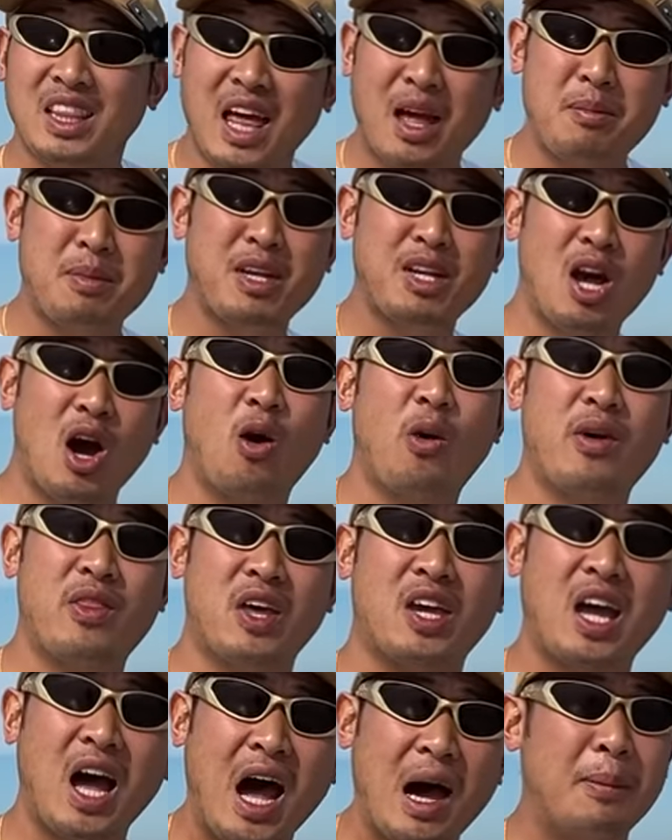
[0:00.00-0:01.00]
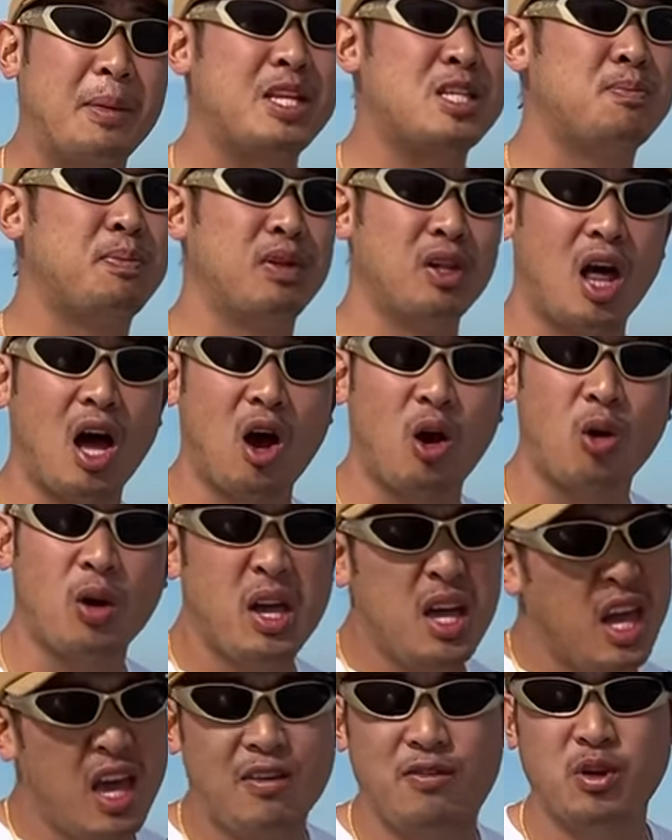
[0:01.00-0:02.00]
Let me know in the comments below
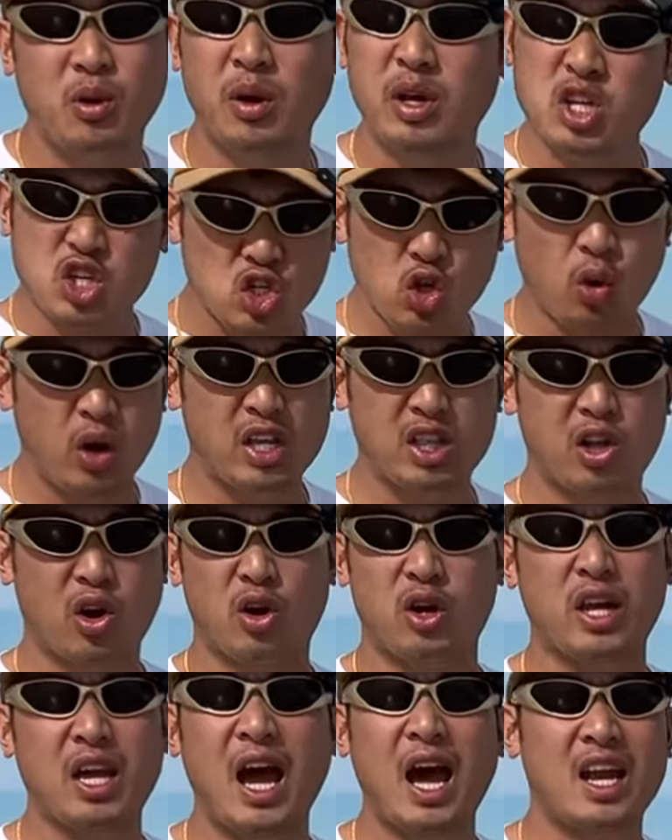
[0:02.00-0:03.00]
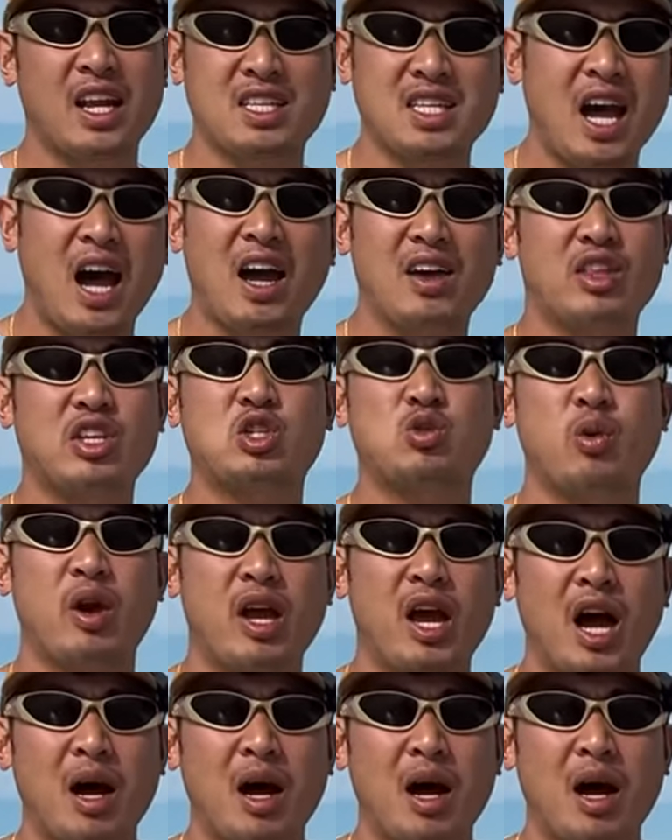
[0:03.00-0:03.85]
if you enjoyed learning how to tie this rig